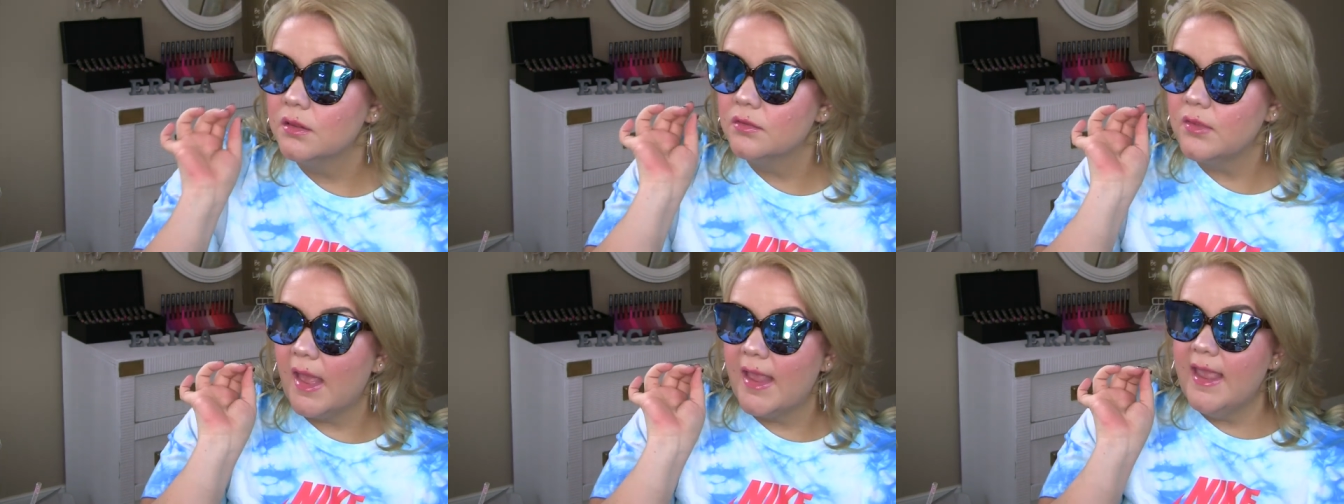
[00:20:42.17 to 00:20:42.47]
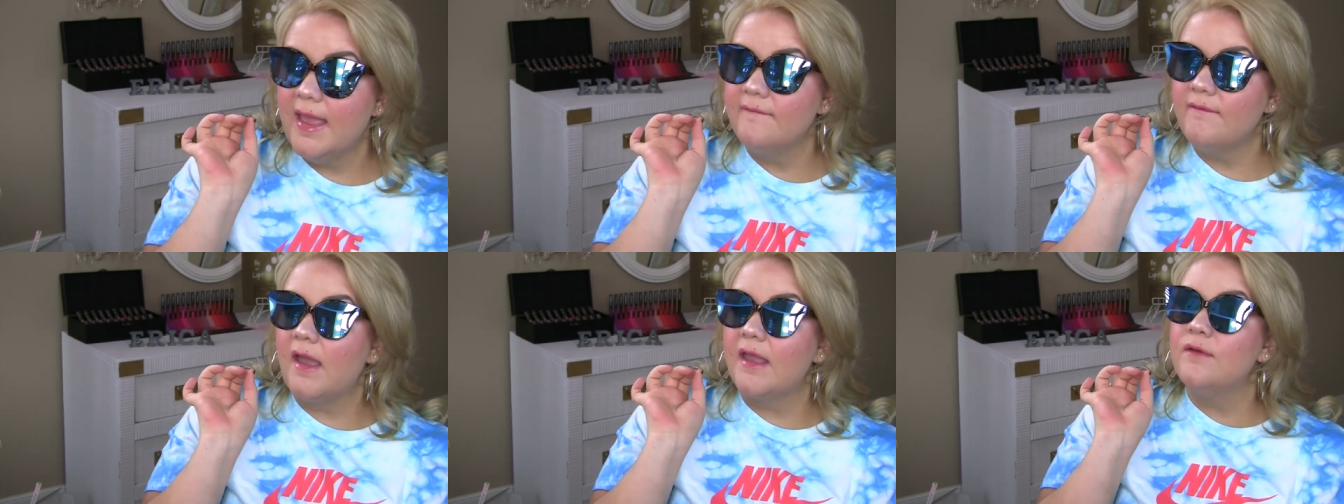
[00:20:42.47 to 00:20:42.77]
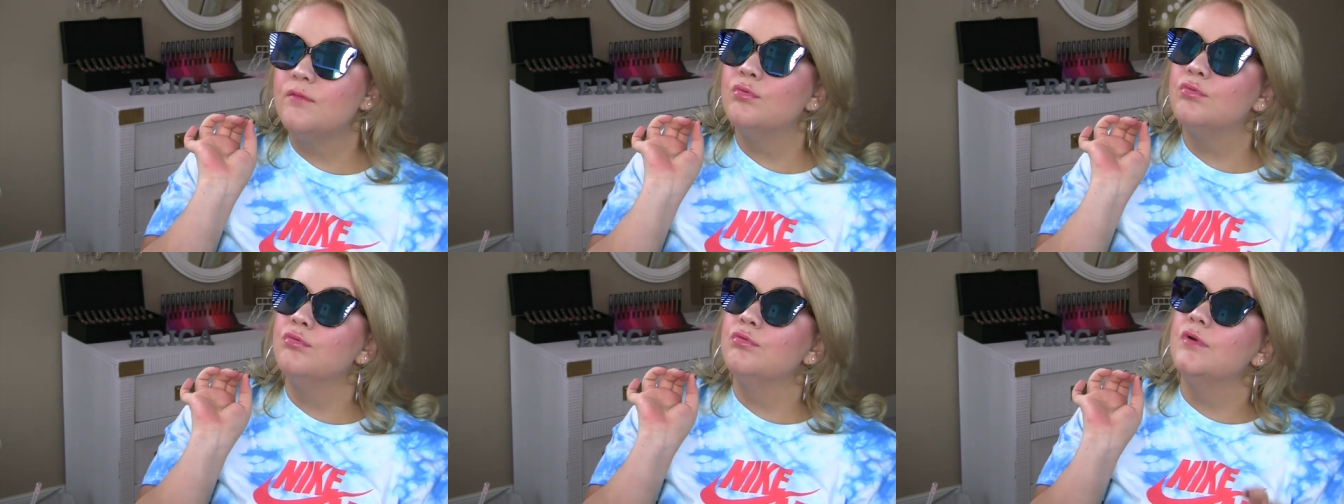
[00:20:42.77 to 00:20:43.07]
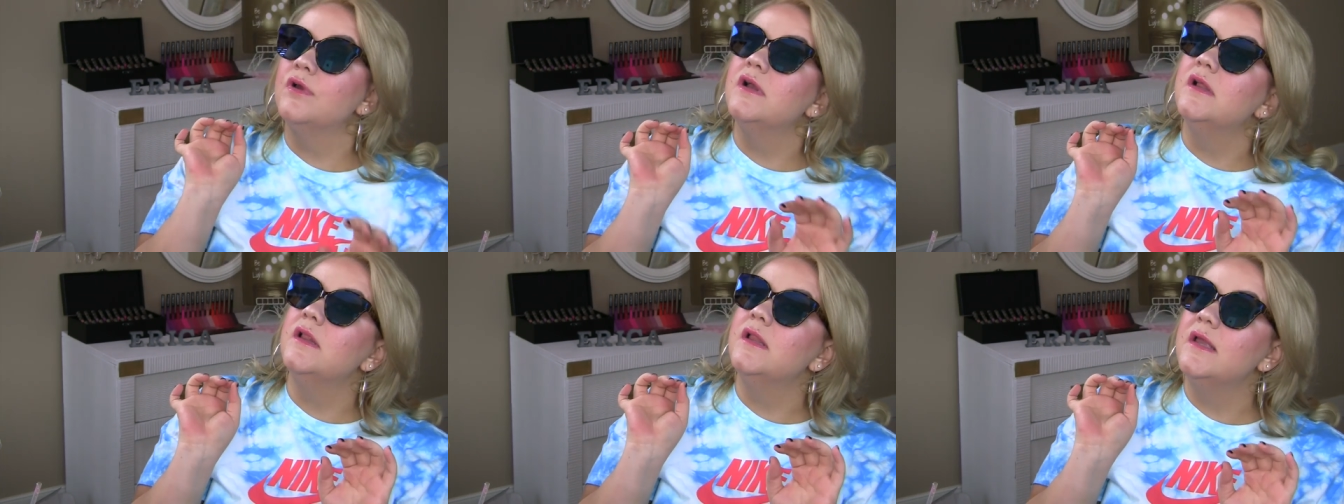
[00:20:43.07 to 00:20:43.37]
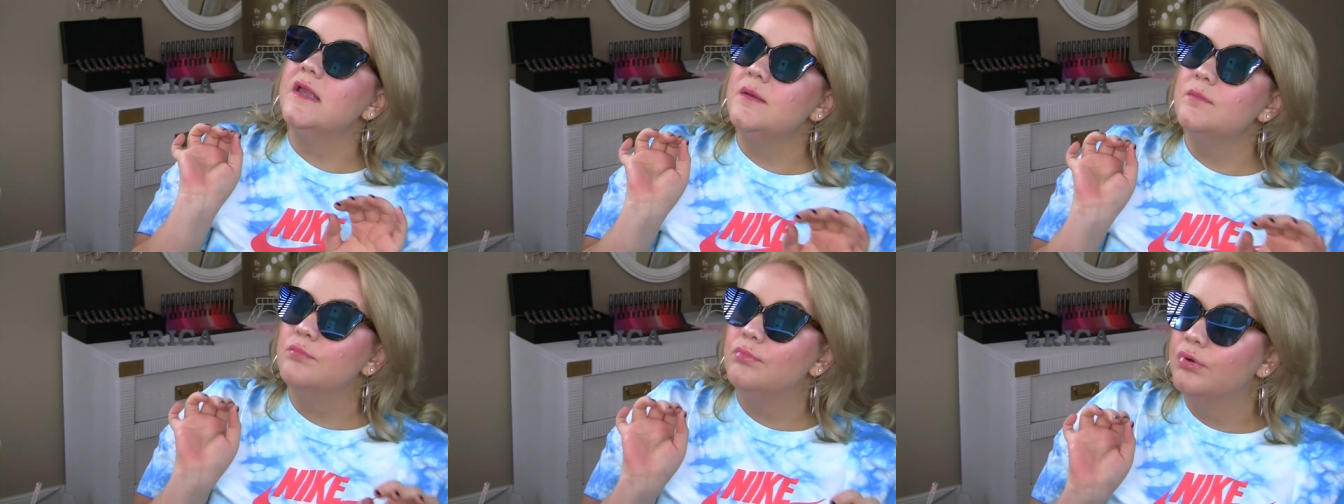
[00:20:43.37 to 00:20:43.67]
They have a
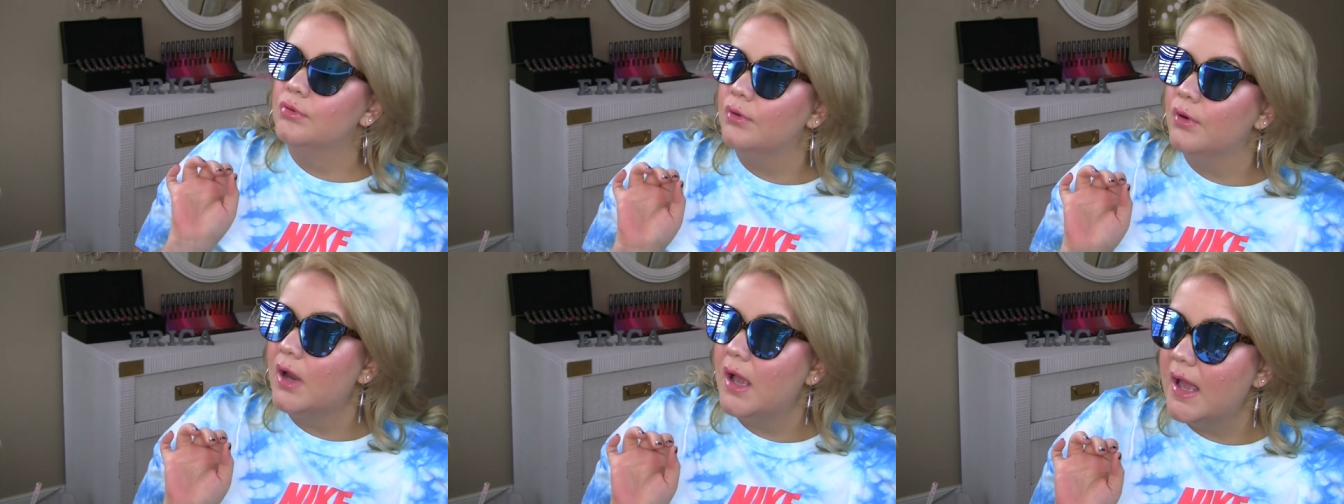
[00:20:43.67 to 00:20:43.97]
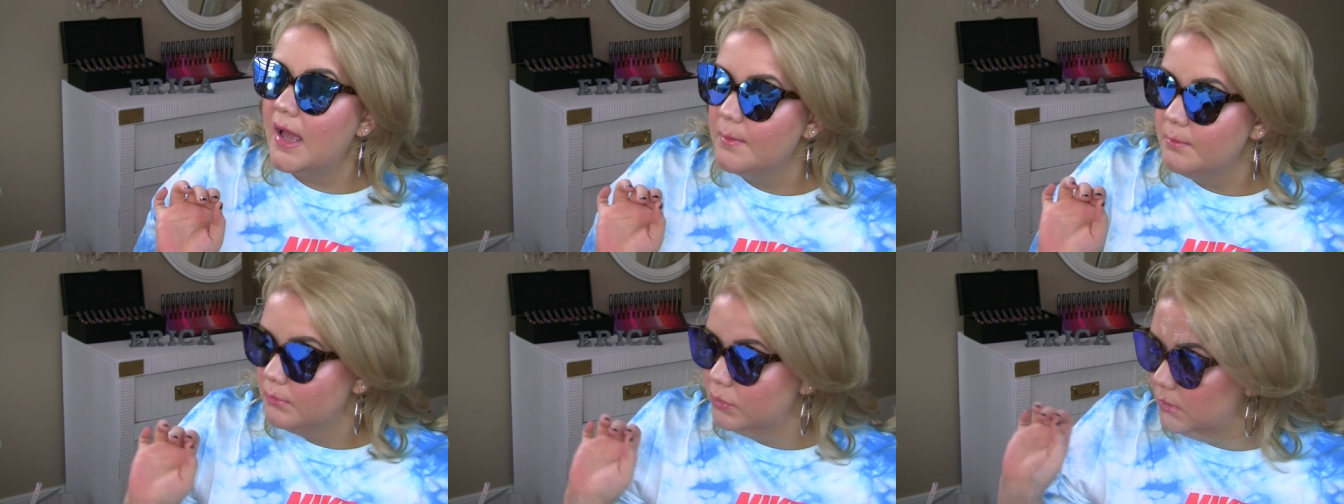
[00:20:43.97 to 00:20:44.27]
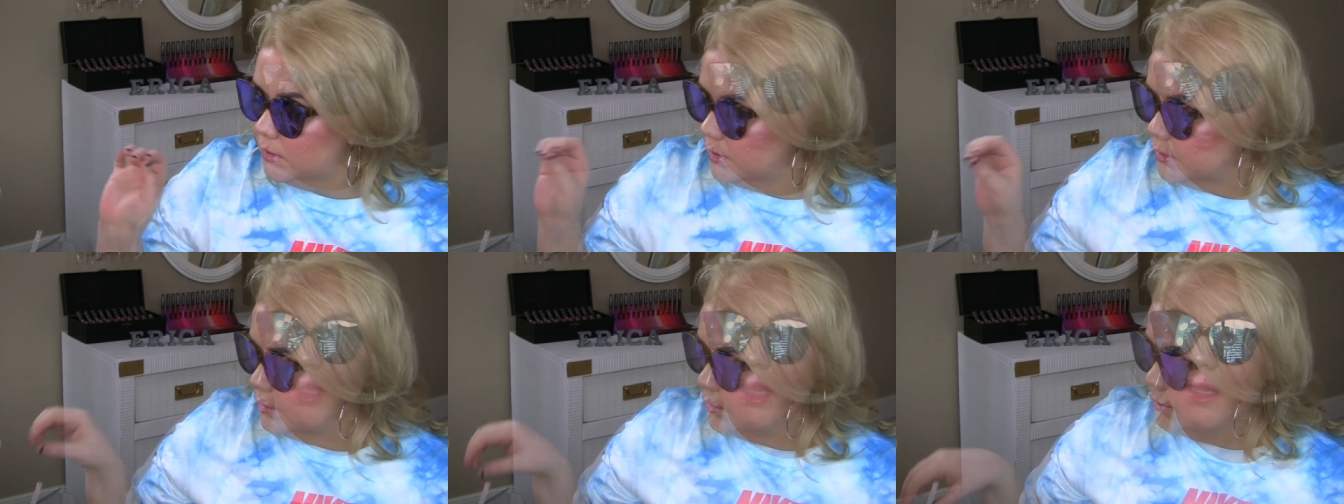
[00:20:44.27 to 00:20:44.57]
really bright blue.